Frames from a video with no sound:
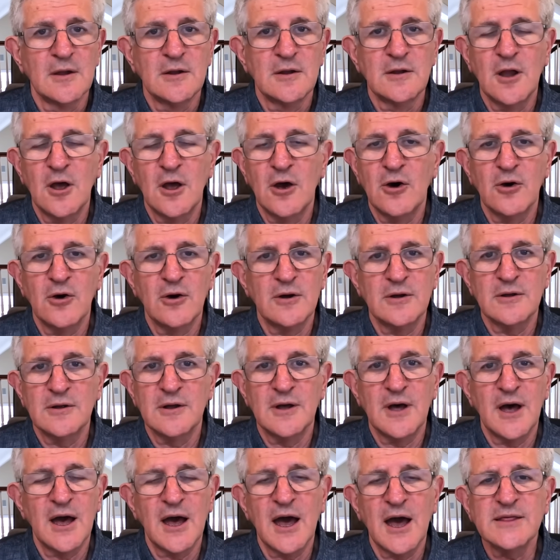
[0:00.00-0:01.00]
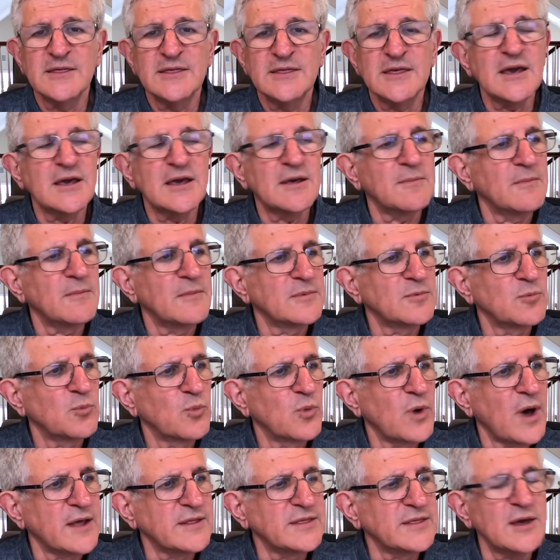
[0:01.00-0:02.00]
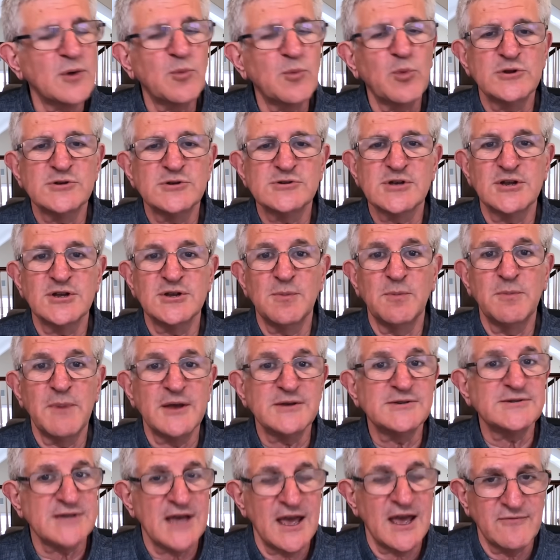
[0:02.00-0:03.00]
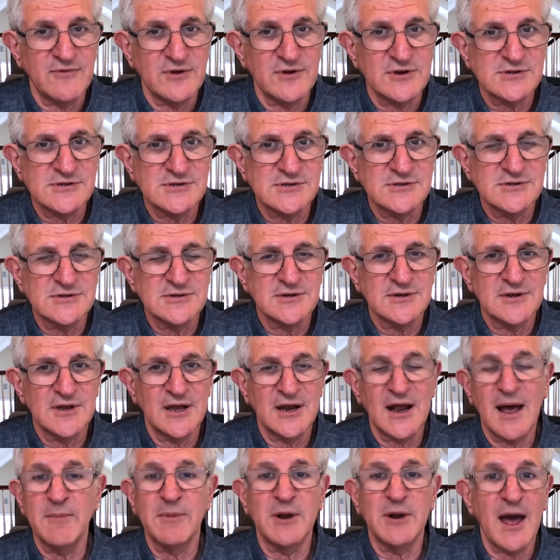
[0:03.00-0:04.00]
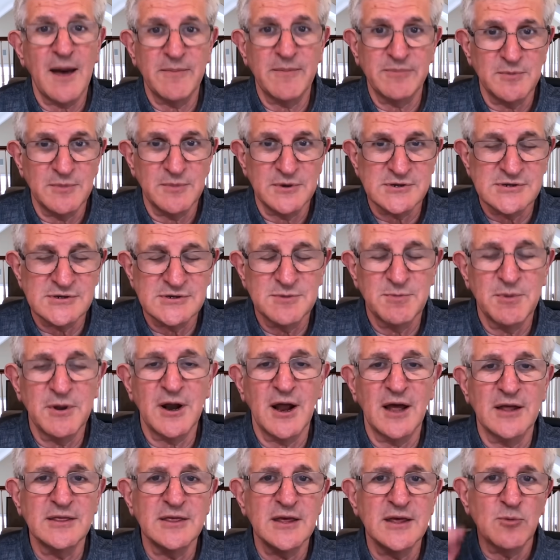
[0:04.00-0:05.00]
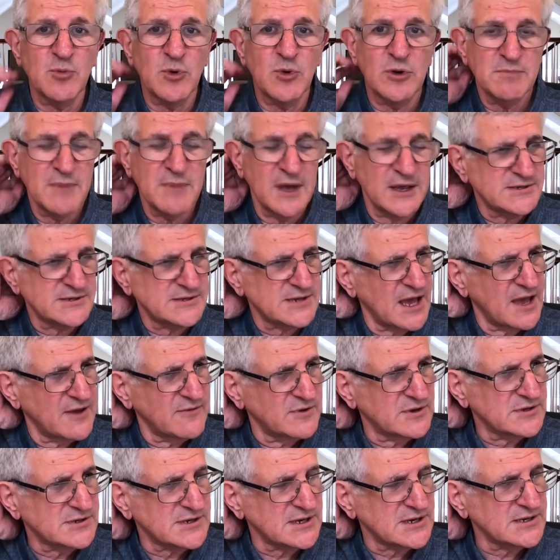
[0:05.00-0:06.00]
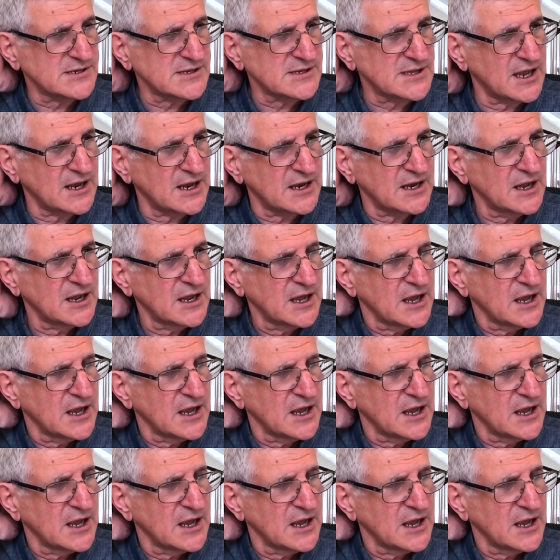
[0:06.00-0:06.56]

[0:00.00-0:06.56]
No, I think I think what's going to, may save us, and I'm an optimist, but I think what may save us is that